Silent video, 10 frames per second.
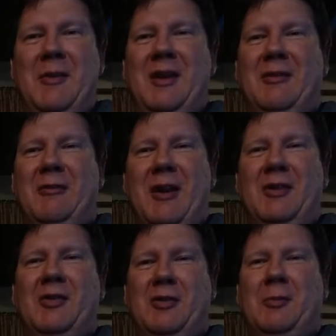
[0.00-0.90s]
me the
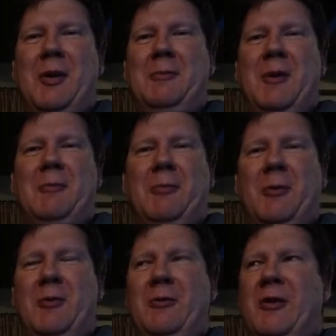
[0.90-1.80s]
Rangers might be
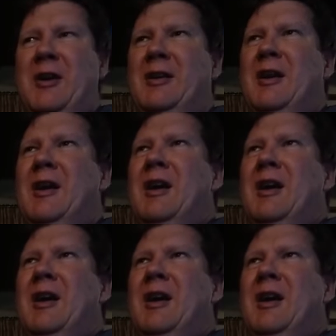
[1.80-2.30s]
improving